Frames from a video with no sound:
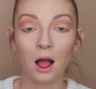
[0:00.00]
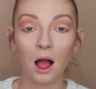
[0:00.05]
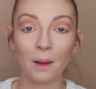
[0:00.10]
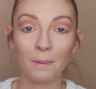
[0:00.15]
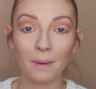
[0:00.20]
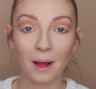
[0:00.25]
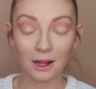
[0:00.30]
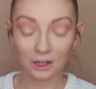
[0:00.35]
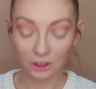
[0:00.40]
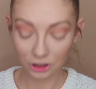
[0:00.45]

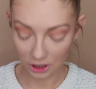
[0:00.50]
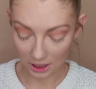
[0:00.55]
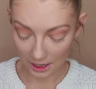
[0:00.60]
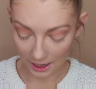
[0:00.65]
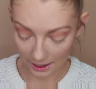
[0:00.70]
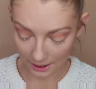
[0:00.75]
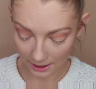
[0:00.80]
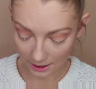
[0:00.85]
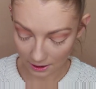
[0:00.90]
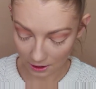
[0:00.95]
I'm
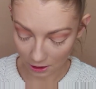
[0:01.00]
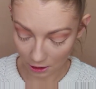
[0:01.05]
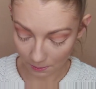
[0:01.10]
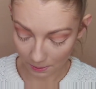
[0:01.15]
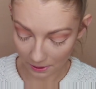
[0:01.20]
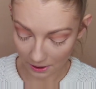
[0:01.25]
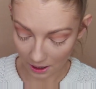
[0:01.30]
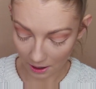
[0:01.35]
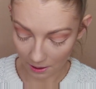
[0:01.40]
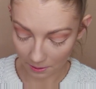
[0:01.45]
actually going to
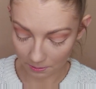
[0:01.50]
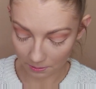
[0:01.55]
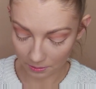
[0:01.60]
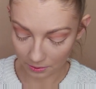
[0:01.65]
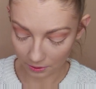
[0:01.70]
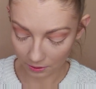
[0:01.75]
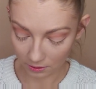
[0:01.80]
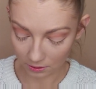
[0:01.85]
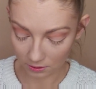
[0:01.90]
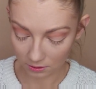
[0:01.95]
pick up
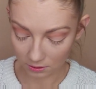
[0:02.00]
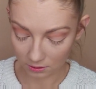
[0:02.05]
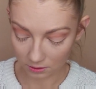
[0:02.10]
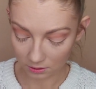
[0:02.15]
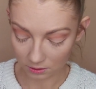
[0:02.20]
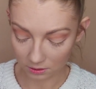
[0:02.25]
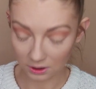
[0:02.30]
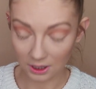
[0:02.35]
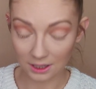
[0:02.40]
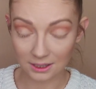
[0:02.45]

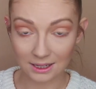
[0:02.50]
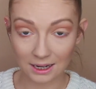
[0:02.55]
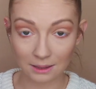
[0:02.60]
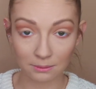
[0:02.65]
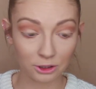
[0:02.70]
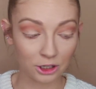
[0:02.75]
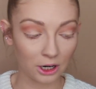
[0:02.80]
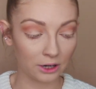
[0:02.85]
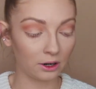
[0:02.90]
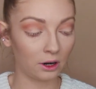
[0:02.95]
that
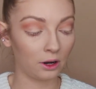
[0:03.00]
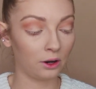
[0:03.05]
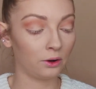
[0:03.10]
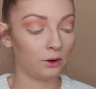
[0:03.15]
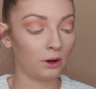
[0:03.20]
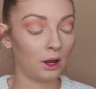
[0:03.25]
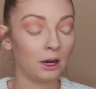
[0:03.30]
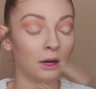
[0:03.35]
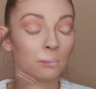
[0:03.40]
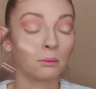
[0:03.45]
same
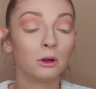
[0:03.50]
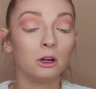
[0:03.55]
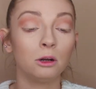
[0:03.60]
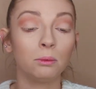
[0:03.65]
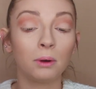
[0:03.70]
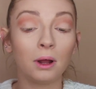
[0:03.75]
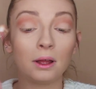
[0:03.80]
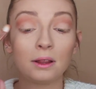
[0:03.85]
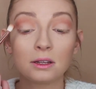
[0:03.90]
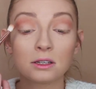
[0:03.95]
shadow and I'm going to
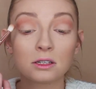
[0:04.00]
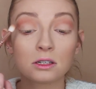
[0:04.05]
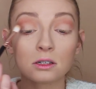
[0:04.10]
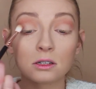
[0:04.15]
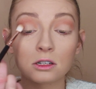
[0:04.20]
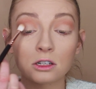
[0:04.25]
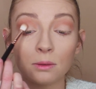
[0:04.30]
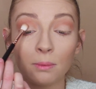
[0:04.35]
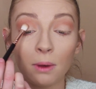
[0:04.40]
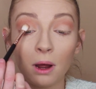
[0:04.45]
apply
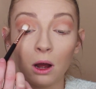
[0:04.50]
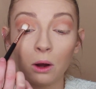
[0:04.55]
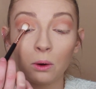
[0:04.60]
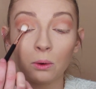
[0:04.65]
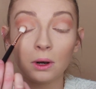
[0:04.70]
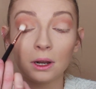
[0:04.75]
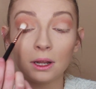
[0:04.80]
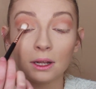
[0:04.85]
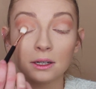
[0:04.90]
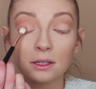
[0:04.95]
this to my
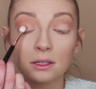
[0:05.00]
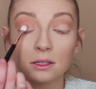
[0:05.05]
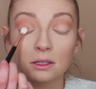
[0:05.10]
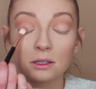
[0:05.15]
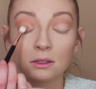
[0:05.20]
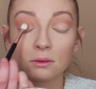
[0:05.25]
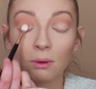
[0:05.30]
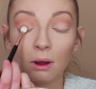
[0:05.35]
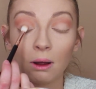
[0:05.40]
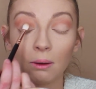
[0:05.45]
whole lid
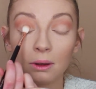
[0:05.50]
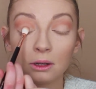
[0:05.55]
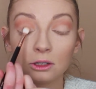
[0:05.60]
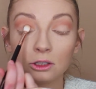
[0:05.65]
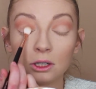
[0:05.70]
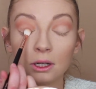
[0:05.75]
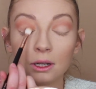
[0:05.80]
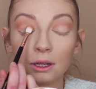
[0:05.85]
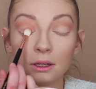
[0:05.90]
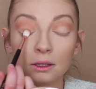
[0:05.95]
as well
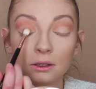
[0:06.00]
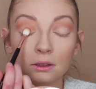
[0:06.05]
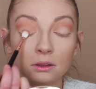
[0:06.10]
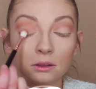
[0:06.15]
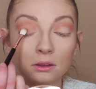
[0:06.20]
actually.